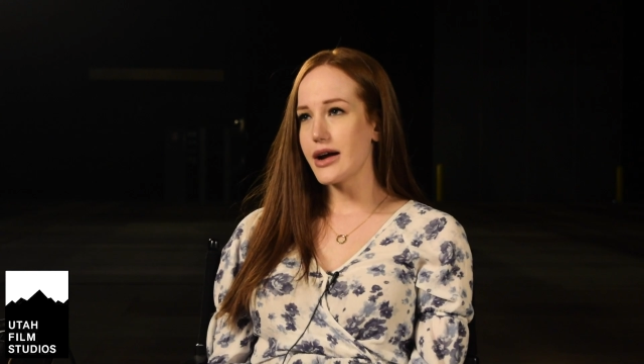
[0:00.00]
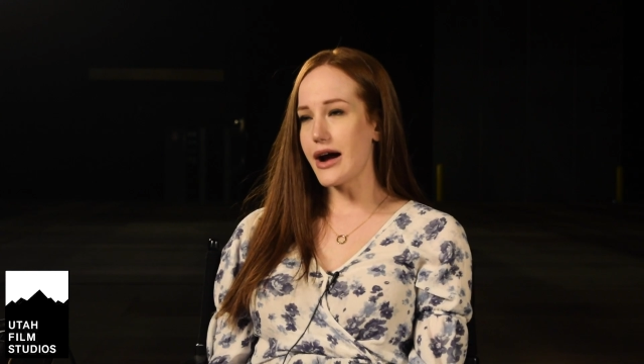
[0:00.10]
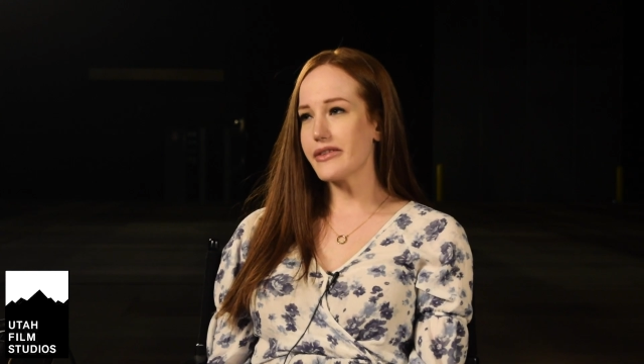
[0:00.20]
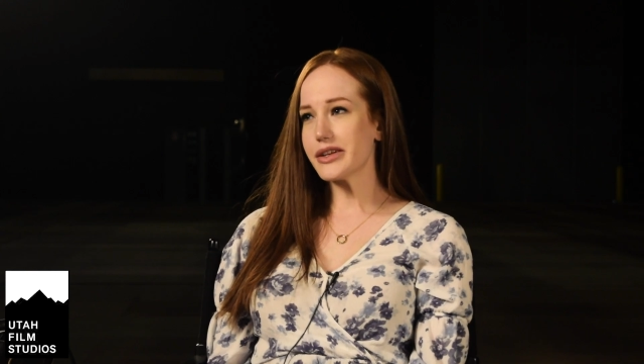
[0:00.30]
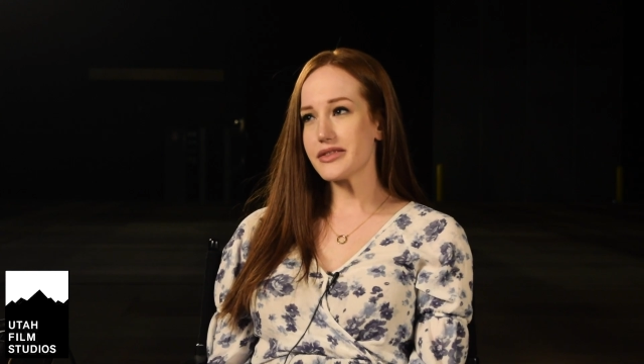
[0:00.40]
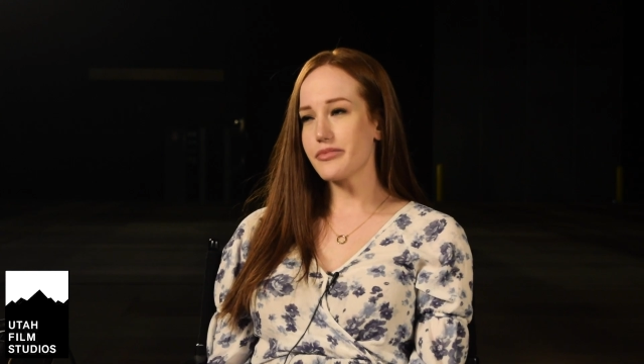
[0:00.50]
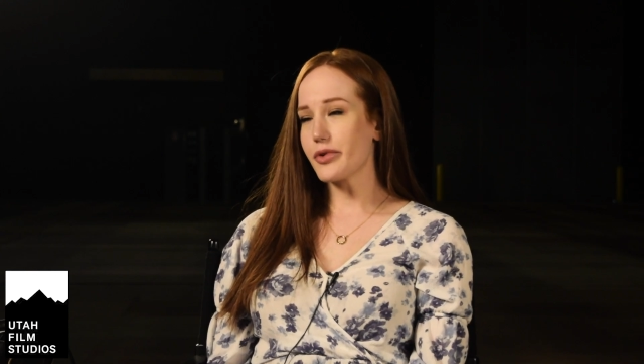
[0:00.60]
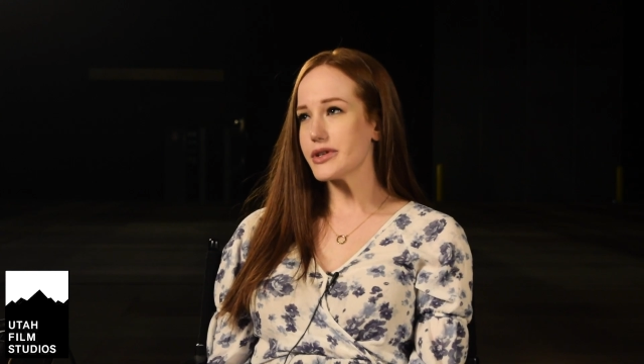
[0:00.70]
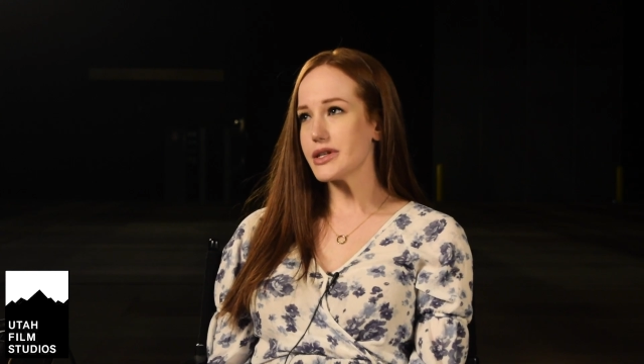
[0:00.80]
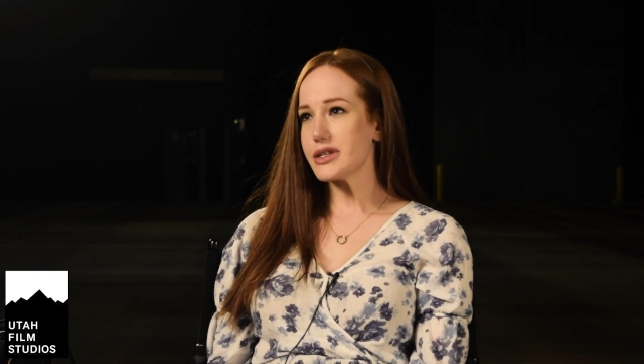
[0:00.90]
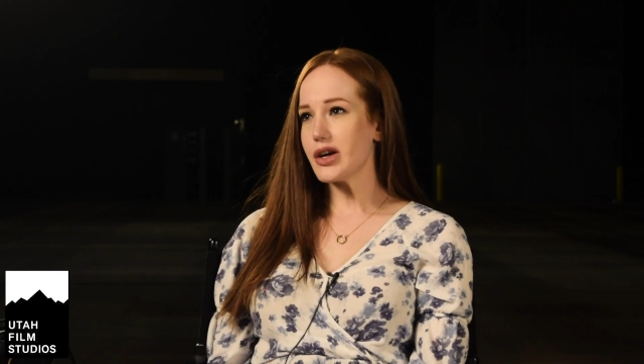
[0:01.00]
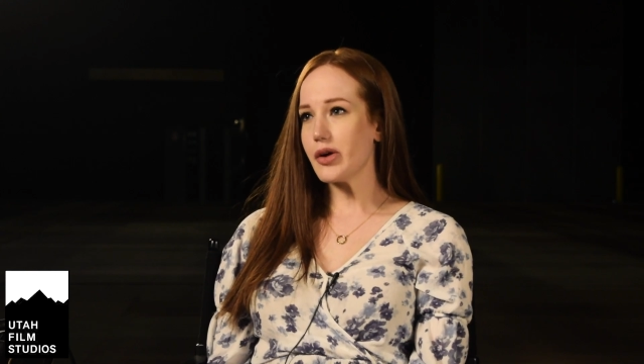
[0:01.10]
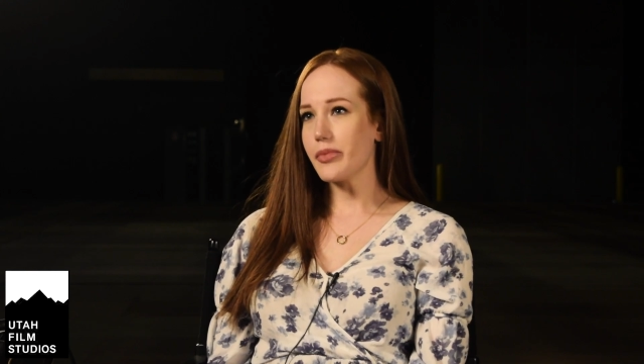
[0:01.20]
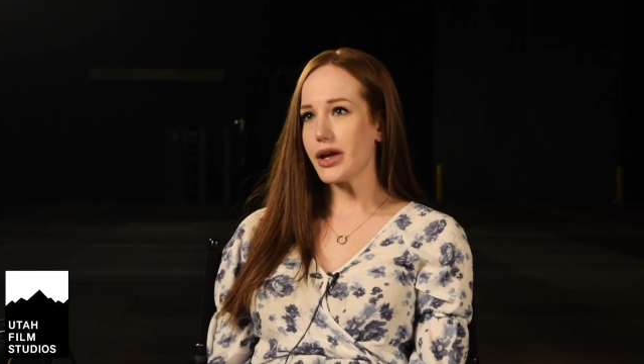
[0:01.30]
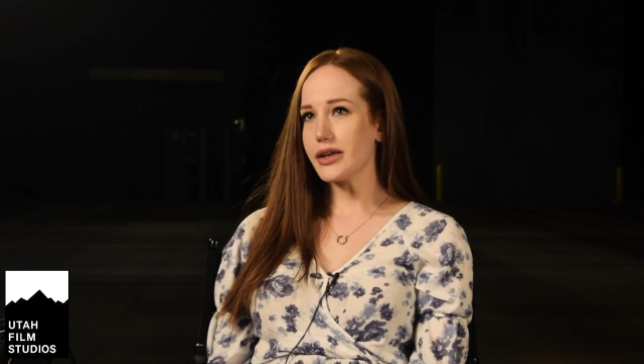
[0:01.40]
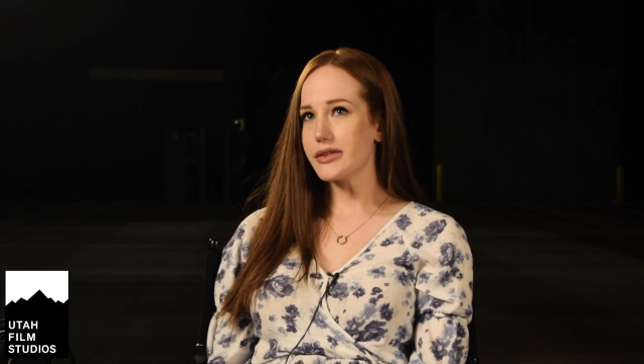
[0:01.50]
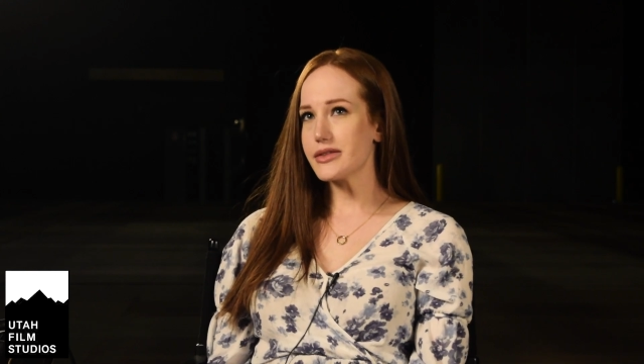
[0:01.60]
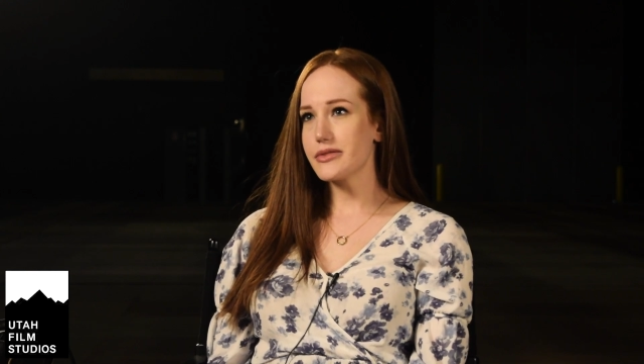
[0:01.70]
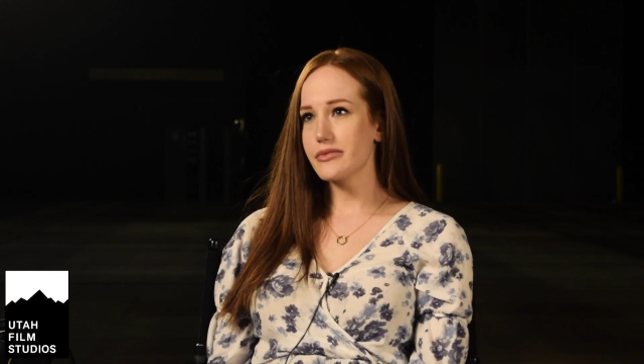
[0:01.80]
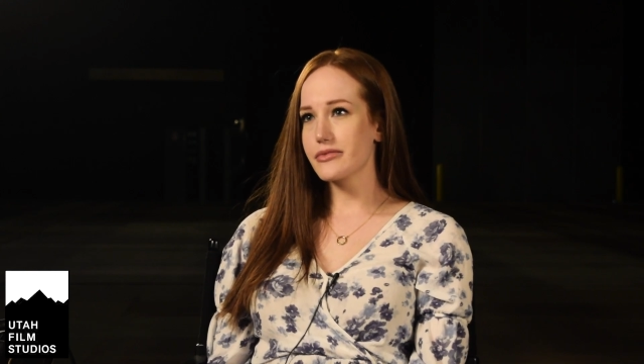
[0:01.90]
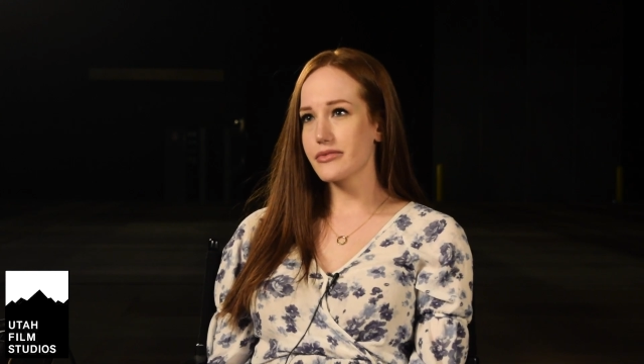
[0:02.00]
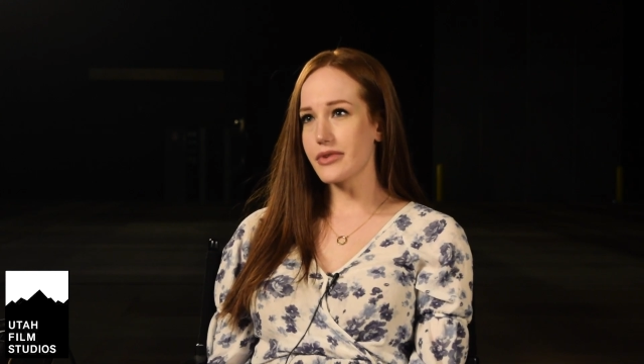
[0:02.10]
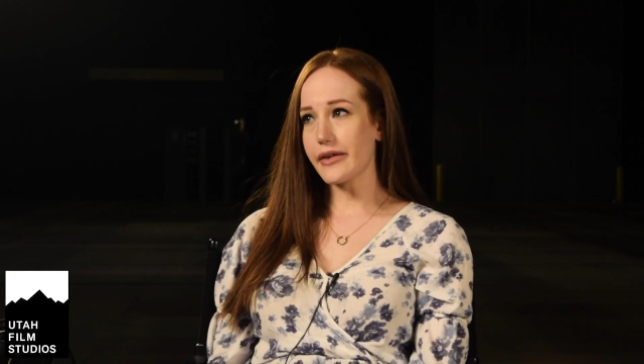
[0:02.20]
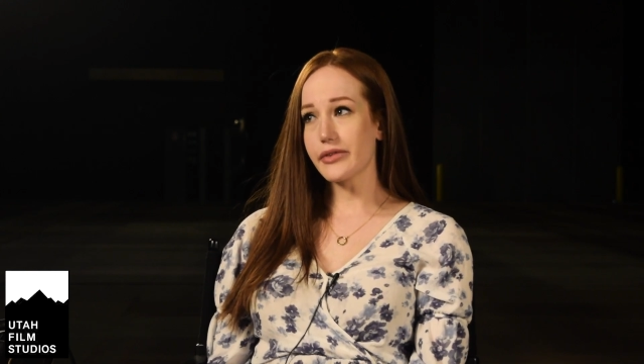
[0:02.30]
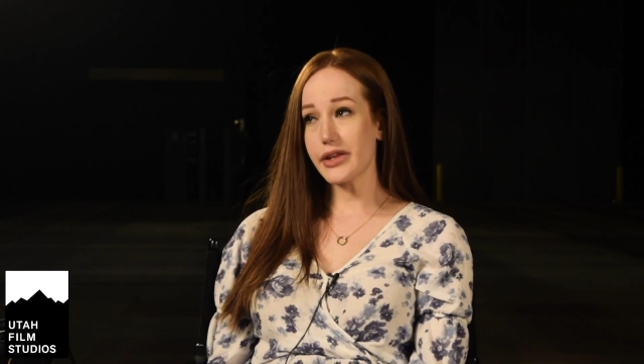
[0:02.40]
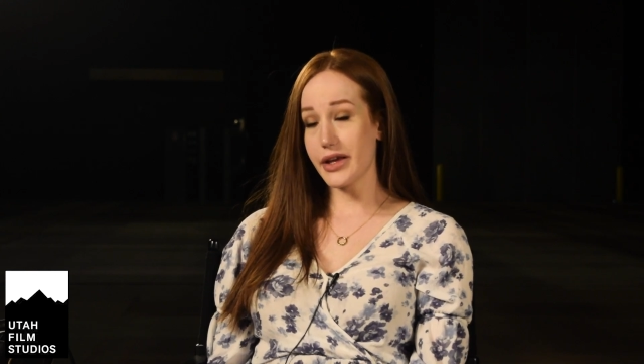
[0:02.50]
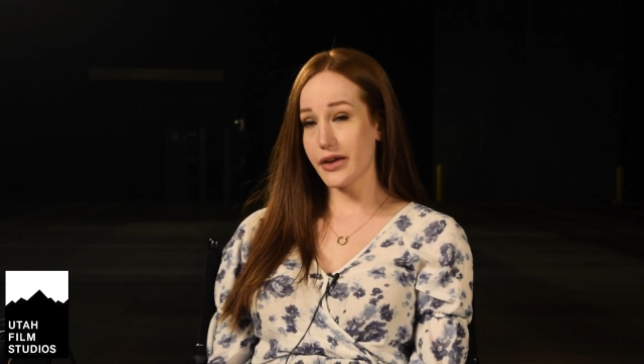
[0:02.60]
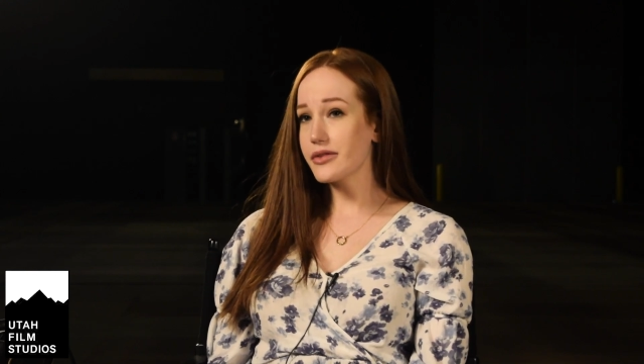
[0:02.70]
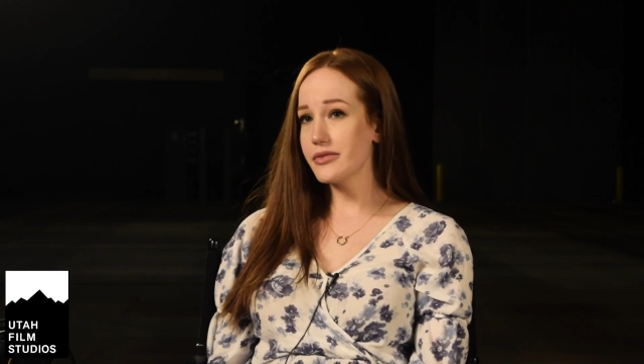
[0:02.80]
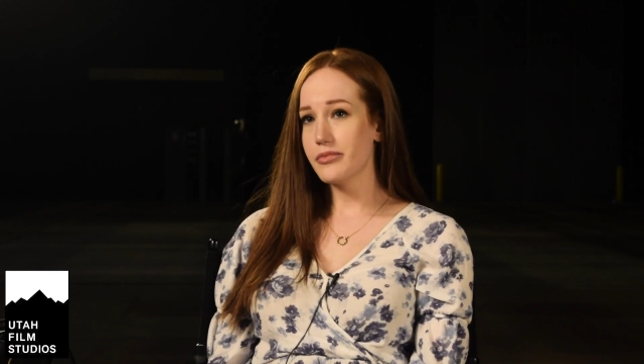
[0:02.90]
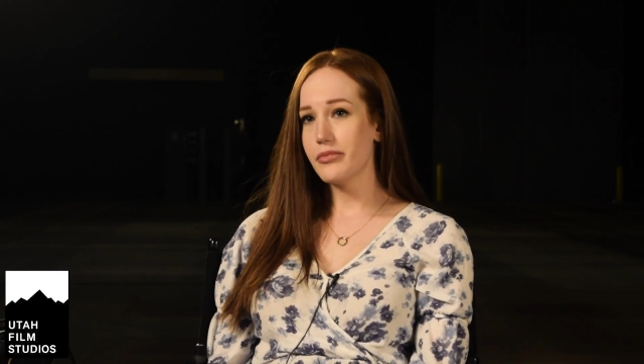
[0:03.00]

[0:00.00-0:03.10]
Having a support system is everything,